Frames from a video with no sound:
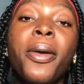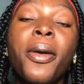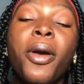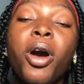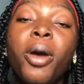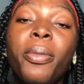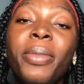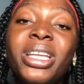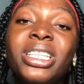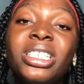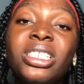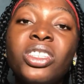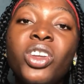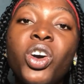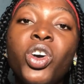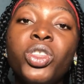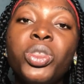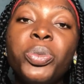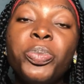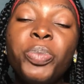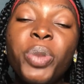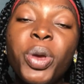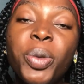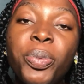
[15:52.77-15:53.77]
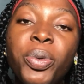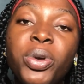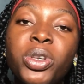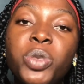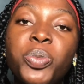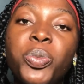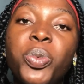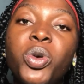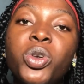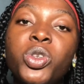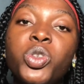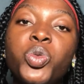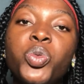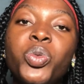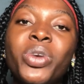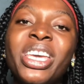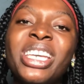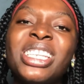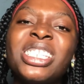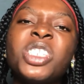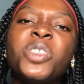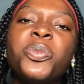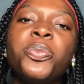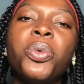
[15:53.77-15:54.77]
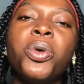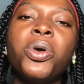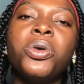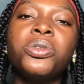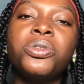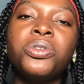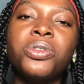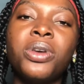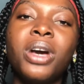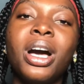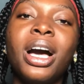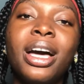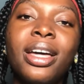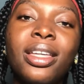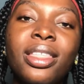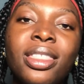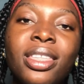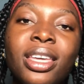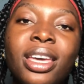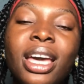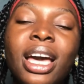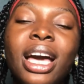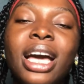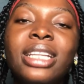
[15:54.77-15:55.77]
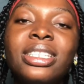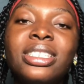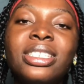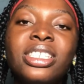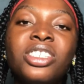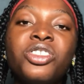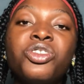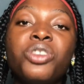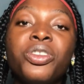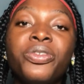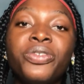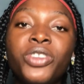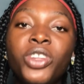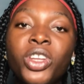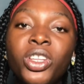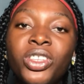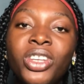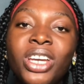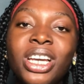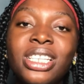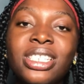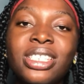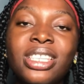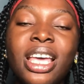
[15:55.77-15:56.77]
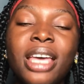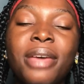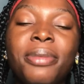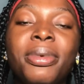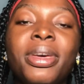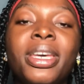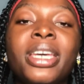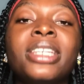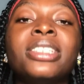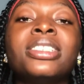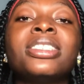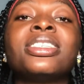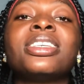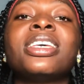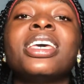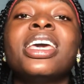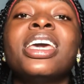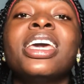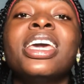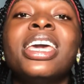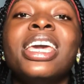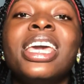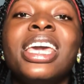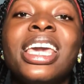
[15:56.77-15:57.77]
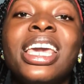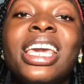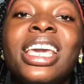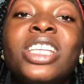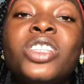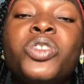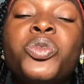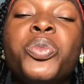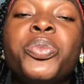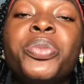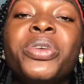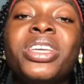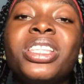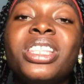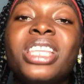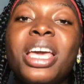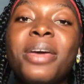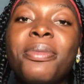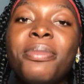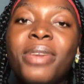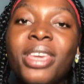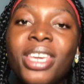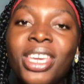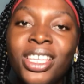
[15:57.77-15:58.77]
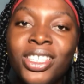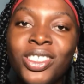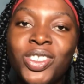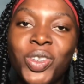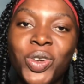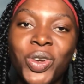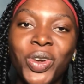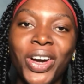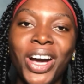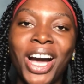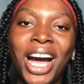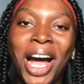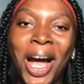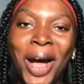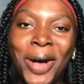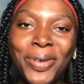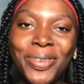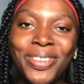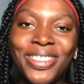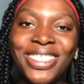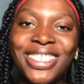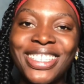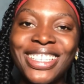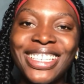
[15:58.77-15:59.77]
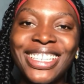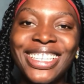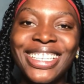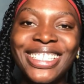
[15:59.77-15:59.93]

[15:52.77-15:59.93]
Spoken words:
Commenting on people's posts will expose you out there, and since you've done your assignment, it will bring them into your house,